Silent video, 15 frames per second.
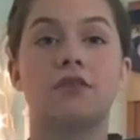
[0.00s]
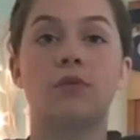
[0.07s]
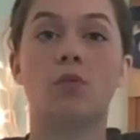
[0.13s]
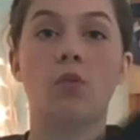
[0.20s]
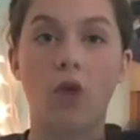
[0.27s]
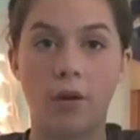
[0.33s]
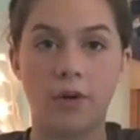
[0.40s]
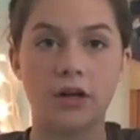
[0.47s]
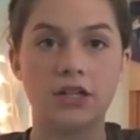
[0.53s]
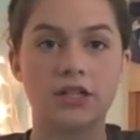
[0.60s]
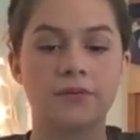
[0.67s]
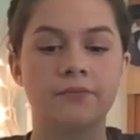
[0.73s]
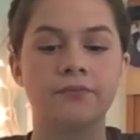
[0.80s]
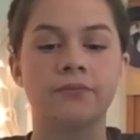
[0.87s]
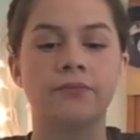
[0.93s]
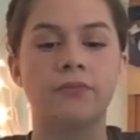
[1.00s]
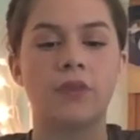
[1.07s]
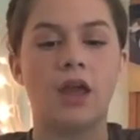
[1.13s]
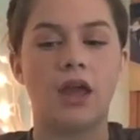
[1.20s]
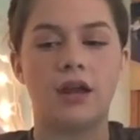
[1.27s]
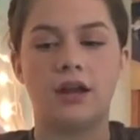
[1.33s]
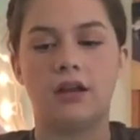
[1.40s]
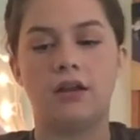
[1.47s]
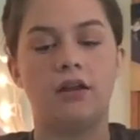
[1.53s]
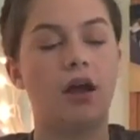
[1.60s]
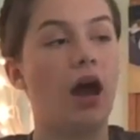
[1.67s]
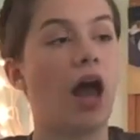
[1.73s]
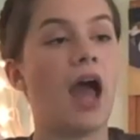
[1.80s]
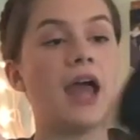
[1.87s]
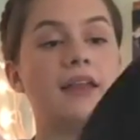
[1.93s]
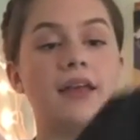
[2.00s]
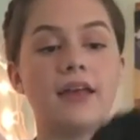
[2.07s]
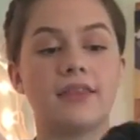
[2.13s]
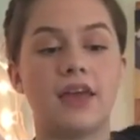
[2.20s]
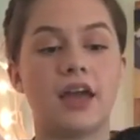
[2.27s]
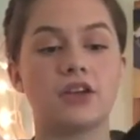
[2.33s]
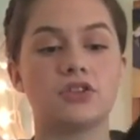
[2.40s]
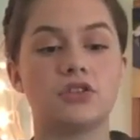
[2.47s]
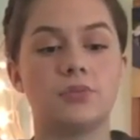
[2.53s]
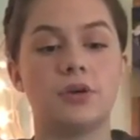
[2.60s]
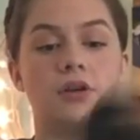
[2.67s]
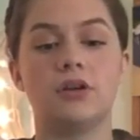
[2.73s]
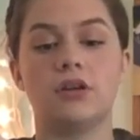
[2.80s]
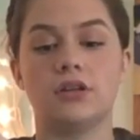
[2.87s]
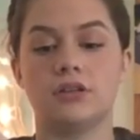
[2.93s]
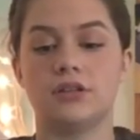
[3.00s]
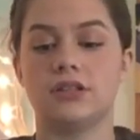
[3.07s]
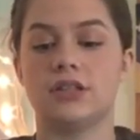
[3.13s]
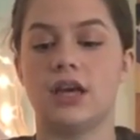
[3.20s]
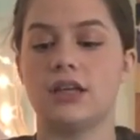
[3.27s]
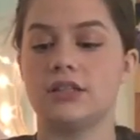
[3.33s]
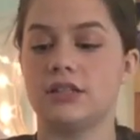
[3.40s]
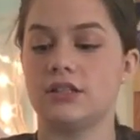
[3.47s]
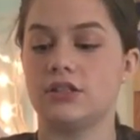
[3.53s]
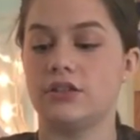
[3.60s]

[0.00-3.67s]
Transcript: from Walmart. And then I like the extra big sizes,